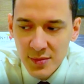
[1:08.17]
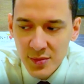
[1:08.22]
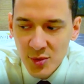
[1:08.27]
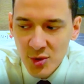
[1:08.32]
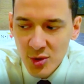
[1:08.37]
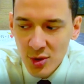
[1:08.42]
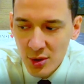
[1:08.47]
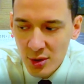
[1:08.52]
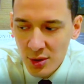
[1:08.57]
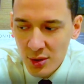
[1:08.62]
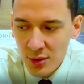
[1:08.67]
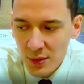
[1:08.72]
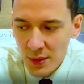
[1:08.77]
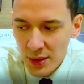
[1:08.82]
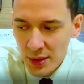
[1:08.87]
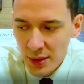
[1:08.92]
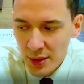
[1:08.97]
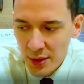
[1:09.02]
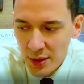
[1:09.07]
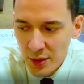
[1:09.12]

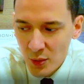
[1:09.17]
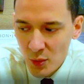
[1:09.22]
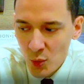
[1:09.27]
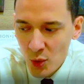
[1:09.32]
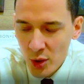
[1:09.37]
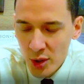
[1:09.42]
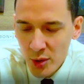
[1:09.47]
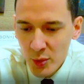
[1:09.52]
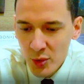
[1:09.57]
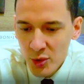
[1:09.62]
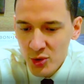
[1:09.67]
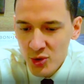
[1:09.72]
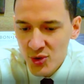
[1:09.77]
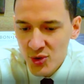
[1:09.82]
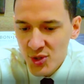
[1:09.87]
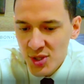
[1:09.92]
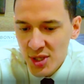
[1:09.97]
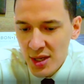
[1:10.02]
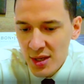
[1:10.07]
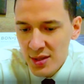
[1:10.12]
So what would you
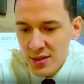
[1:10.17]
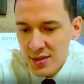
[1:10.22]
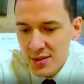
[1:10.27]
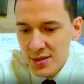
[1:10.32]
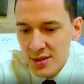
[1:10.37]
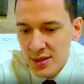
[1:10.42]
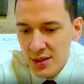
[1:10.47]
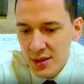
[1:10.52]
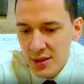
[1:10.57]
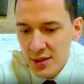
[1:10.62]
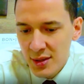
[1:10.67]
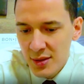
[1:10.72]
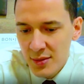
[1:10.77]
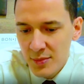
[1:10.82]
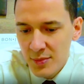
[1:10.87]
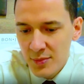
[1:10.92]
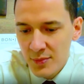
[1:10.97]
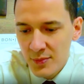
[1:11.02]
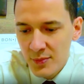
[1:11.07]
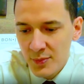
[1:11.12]
say is
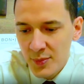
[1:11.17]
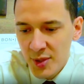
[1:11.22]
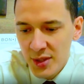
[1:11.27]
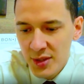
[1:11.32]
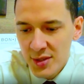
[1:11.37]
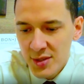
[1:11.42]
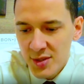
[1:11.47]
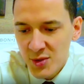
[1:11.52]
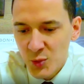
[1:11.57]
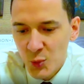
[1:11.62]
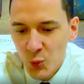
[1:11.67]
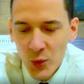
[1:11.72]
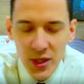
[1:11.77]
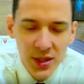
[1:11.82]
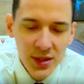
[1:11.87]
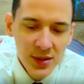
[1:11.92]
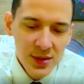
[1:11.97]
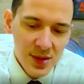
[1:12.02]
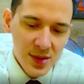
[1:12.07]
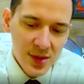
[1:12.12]
the biggest
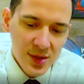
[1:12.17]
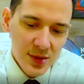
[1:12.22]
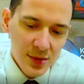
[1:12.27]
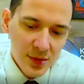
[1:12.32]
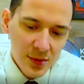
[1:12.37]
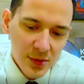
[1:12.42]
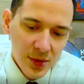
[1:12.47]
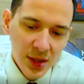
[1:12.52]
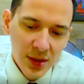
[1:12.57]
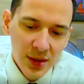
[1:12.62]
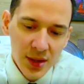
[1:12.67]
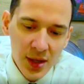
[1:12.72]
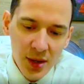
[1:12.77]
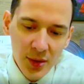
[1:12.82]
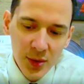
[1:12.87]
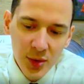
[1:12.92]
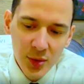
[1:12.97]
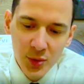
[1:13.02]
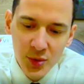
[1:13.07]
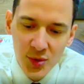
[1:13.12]
wins right
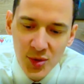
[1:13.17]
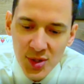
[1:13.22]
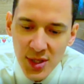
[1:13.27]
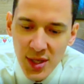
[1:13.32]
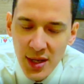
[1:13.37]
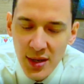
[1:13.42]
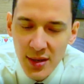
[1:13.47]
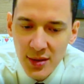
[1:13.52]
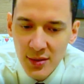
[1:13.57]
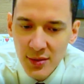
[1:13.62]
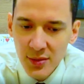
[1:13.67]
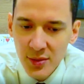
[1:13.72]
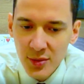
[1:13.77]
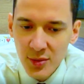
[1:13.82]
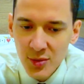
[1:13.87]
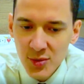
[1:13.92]
now, you would say?